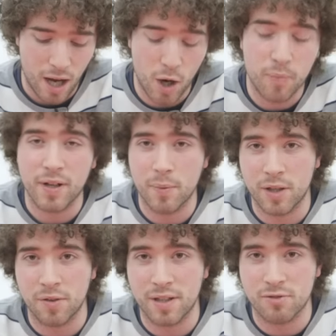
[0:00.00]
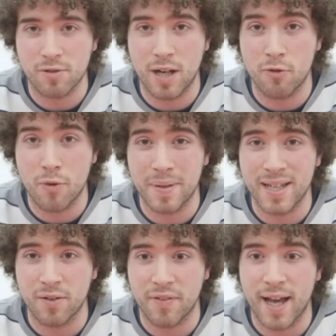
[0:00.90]
Hopefully we don't see a, a,
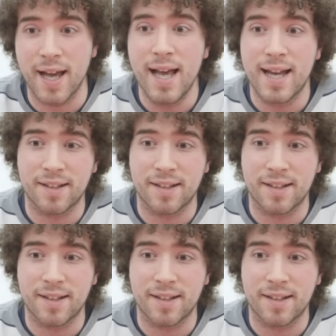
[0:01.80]
repeat of that.